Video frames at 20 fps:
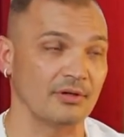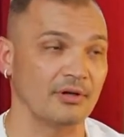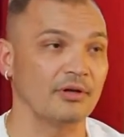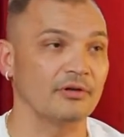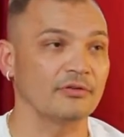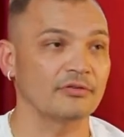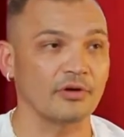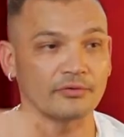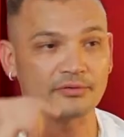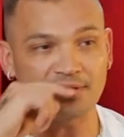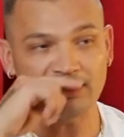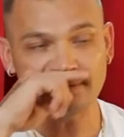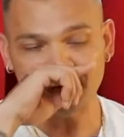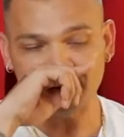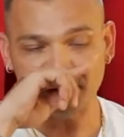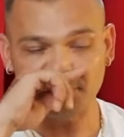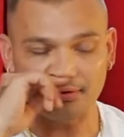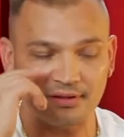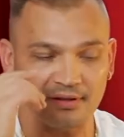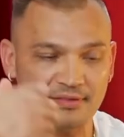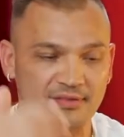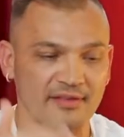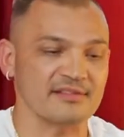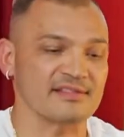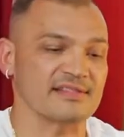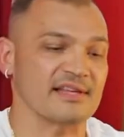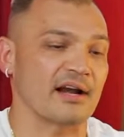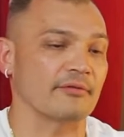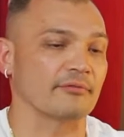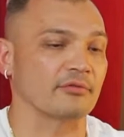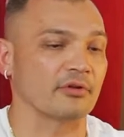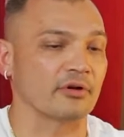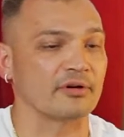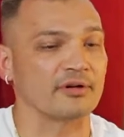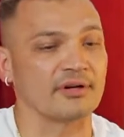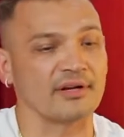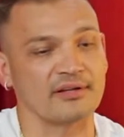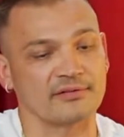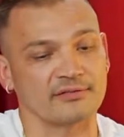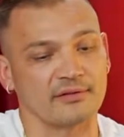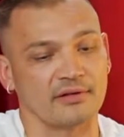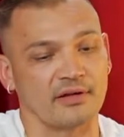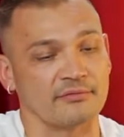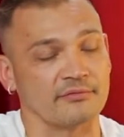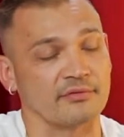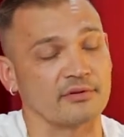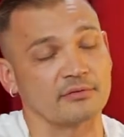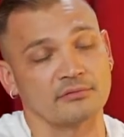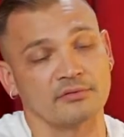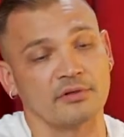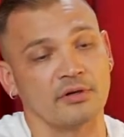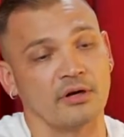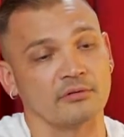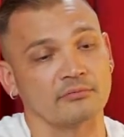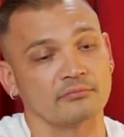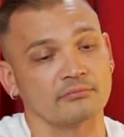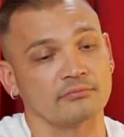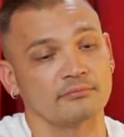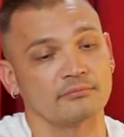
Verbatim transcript: So these are the things that I've learned as I've, you know,